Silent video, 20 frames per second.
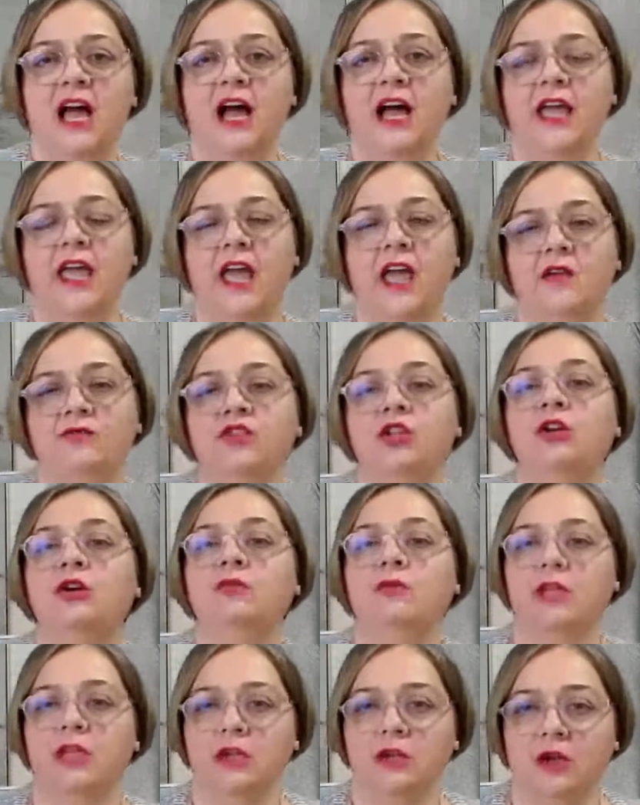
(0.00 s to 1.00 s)
I have the
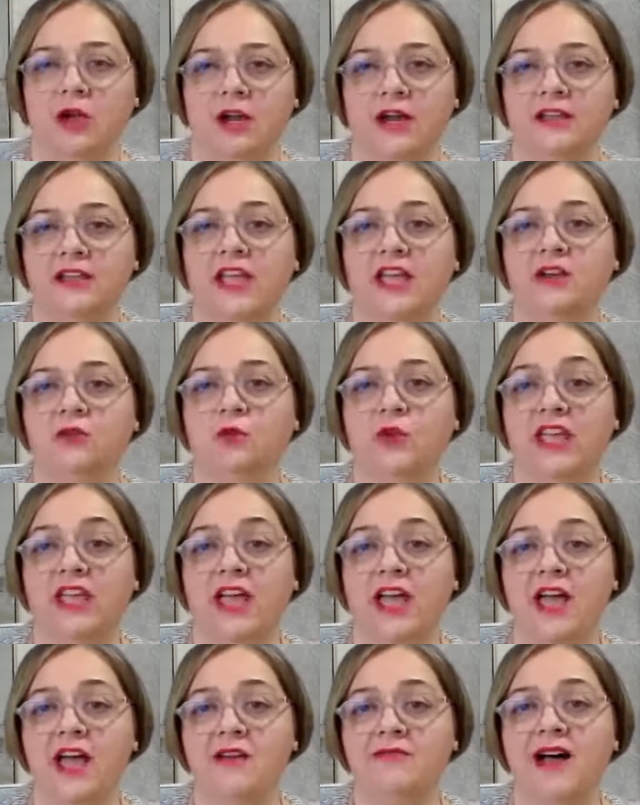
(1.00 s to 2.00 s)
green card and we
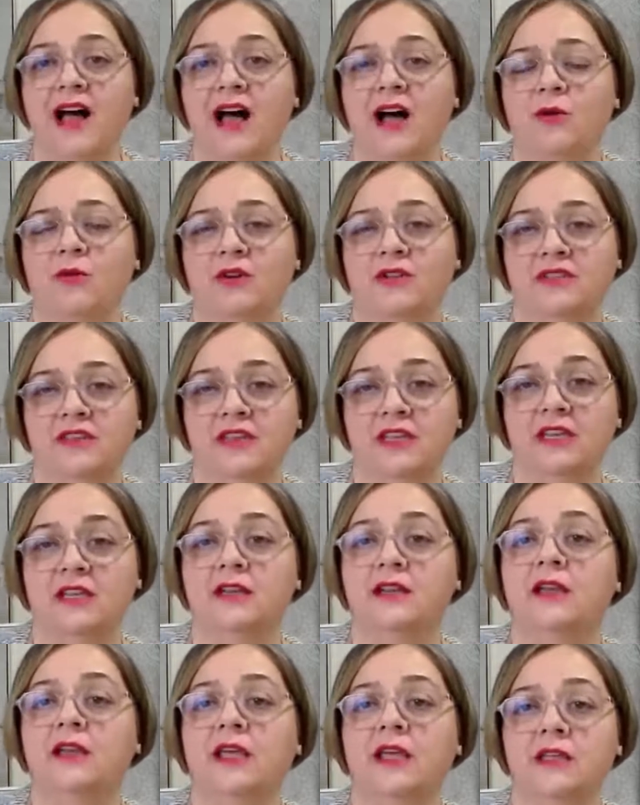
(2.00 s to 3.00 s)
have our
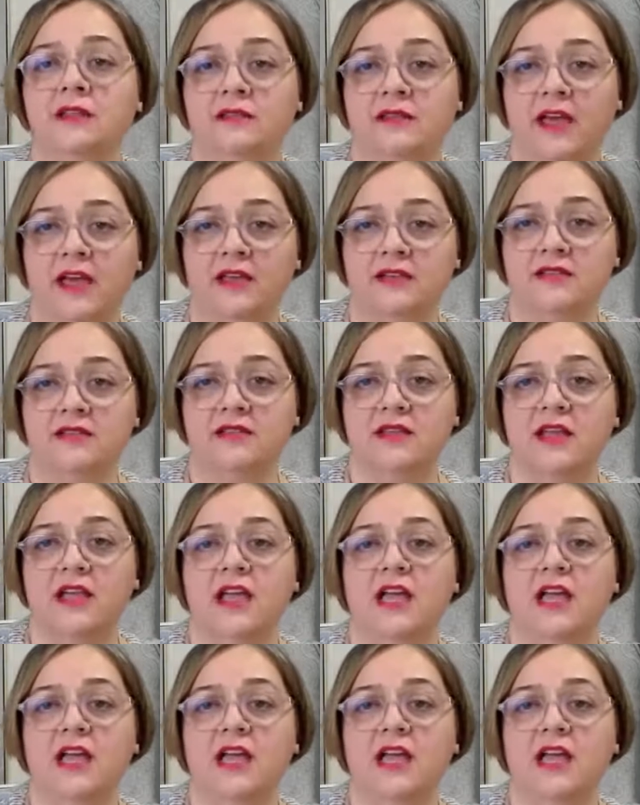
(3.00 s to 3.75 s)
DNA test.